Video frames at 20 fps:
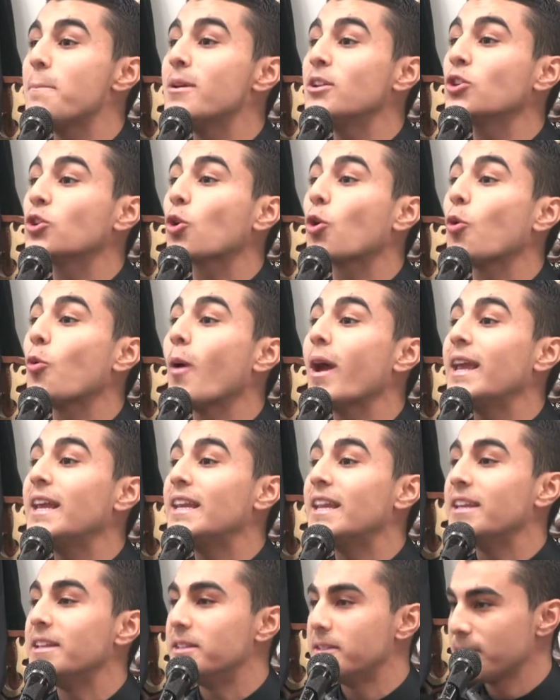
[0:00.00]
bint
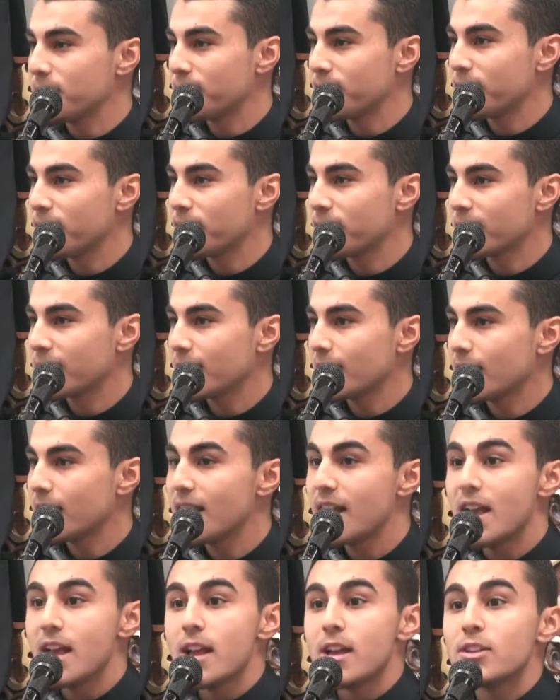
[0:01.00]
Khuwaylid.
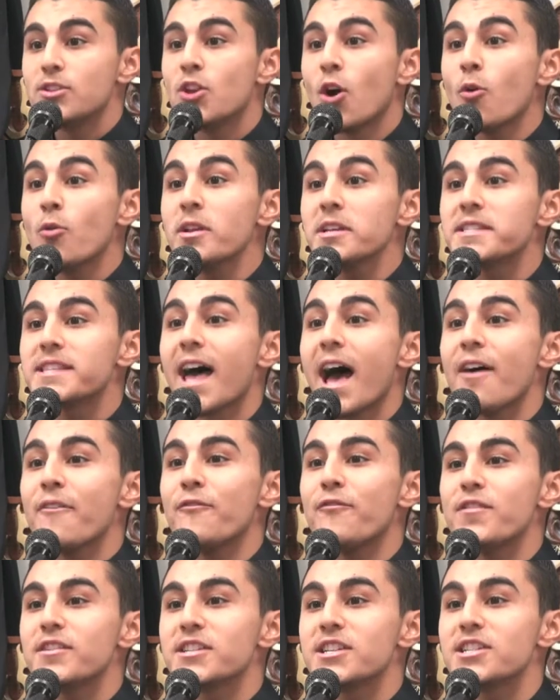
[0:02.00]
Notice the
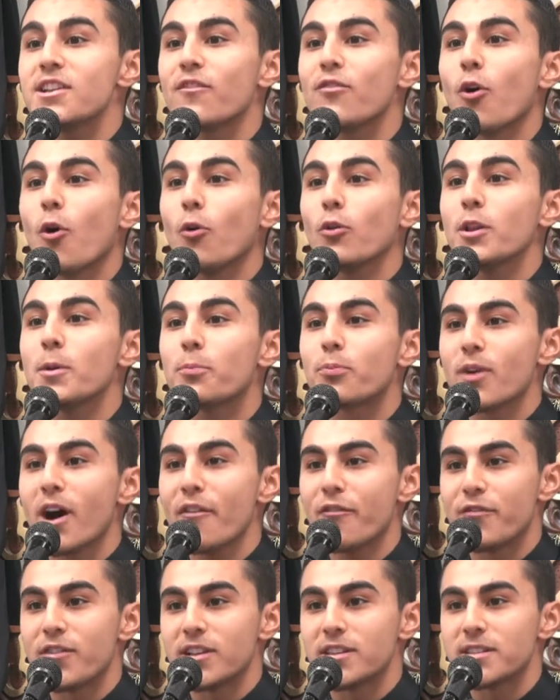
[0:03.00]
emphasis of the Holy
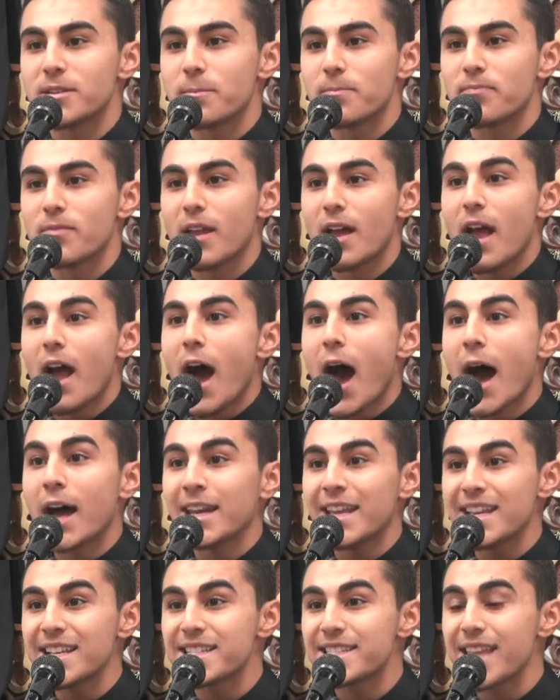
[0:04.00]
Prophet
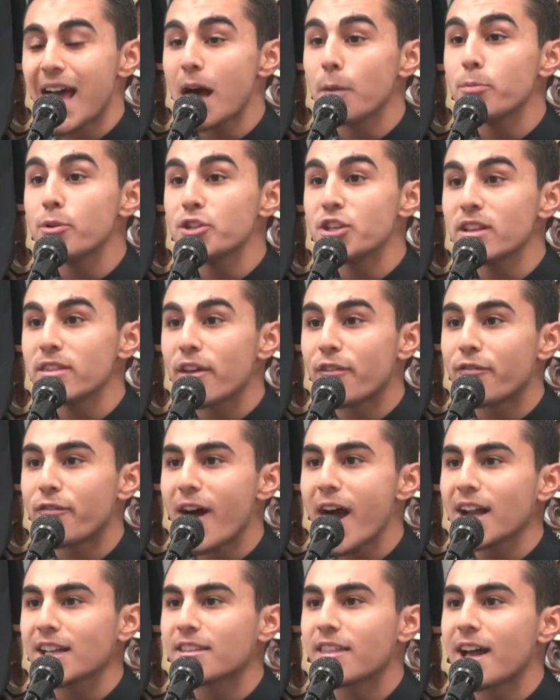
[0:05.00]
on establishing the
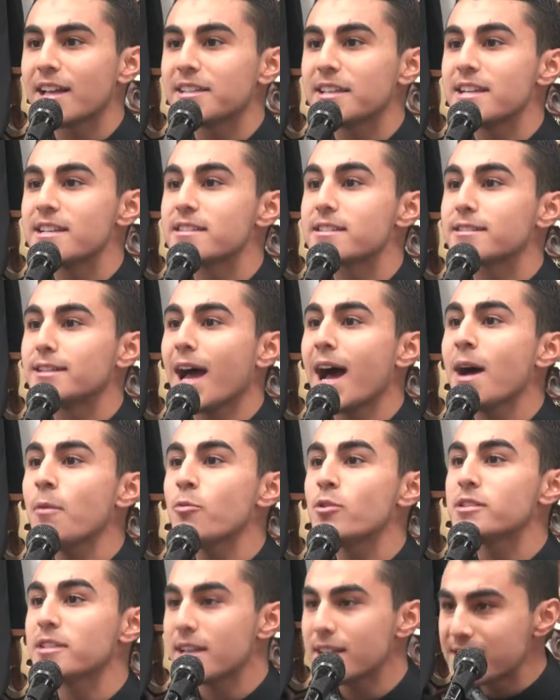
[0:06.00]
fact that Islam
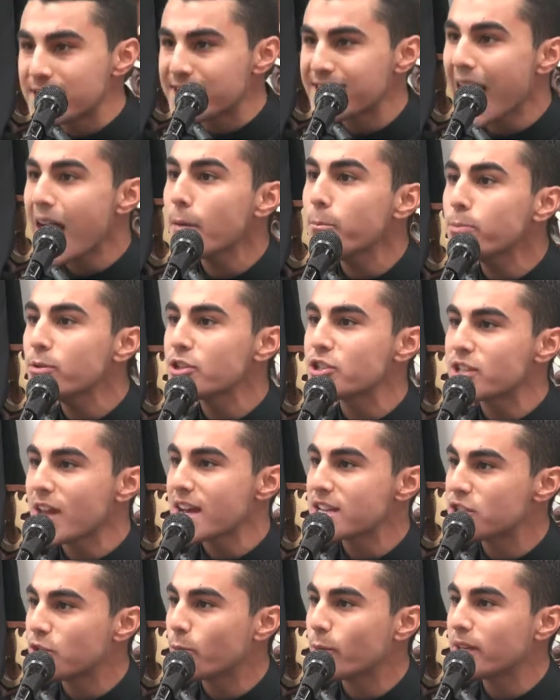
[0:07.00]
was established
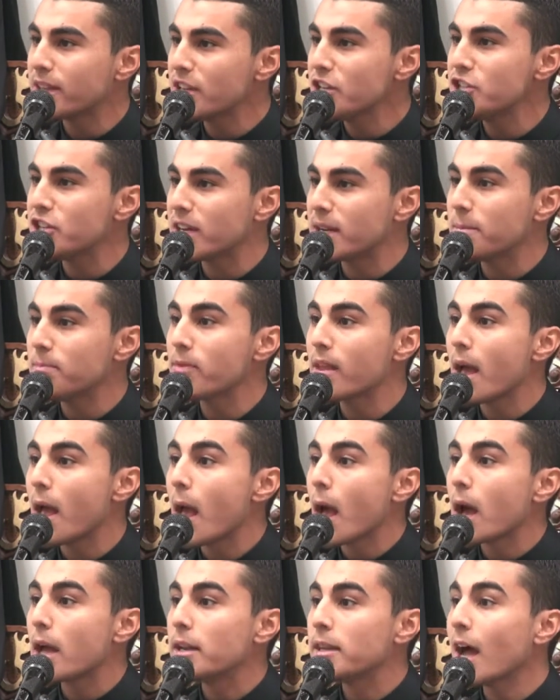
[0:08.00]
as a religion
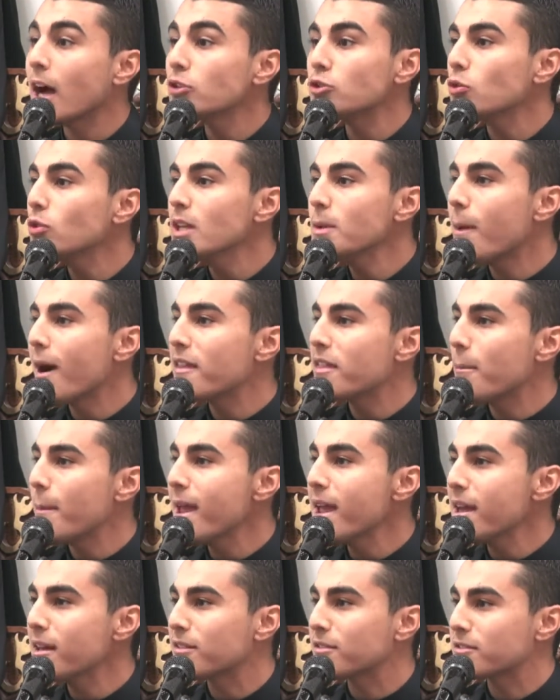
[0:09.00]
not only by the
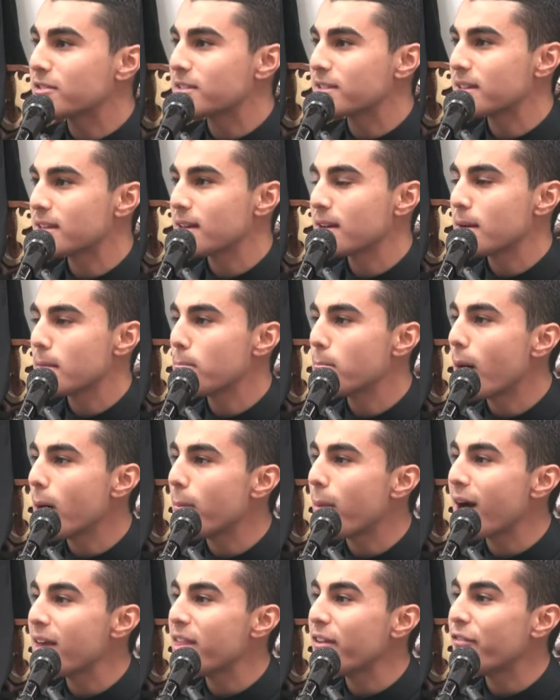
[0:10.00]
males,
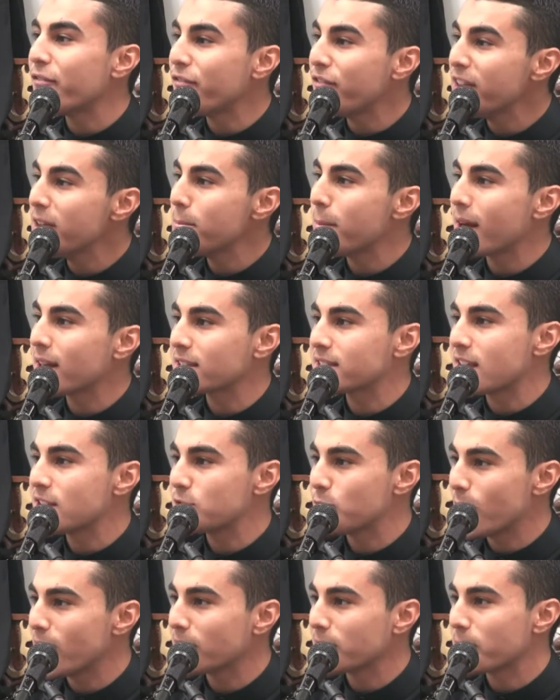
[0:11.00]
but by the females
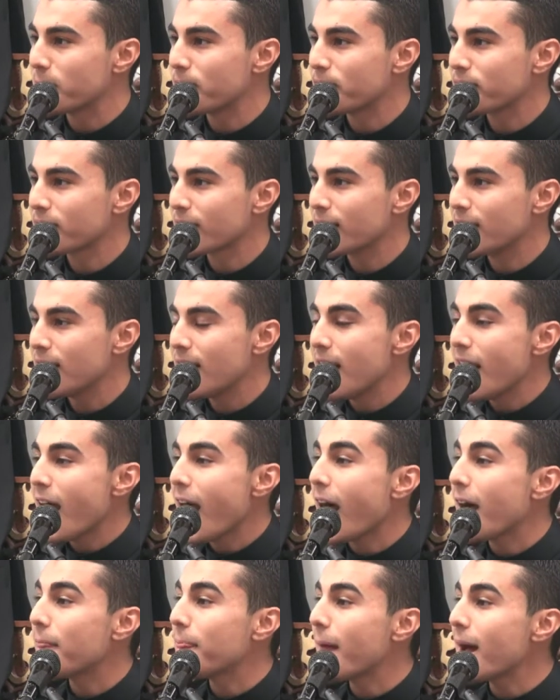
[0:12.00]
as well.
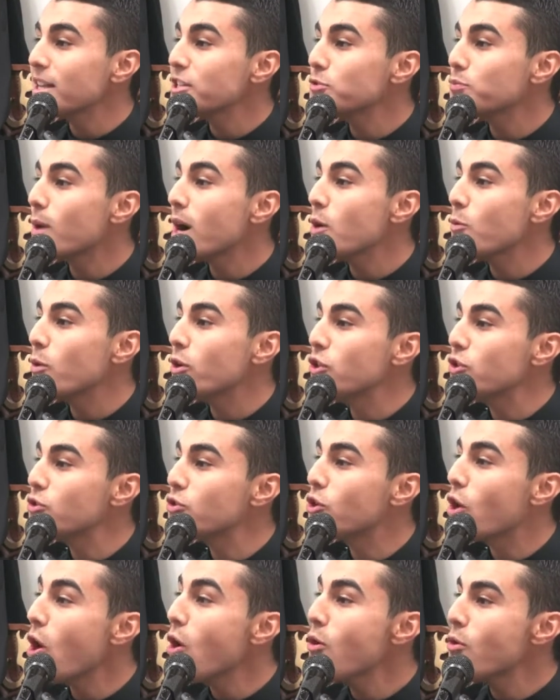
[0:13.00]
And that's why when you
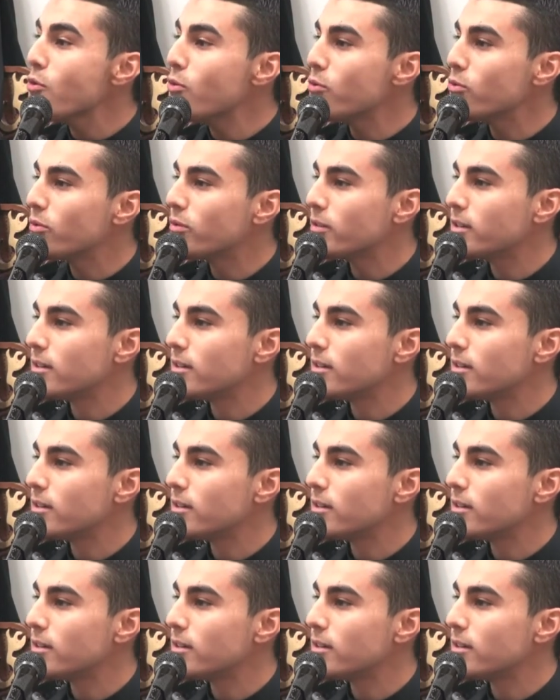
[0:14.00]
go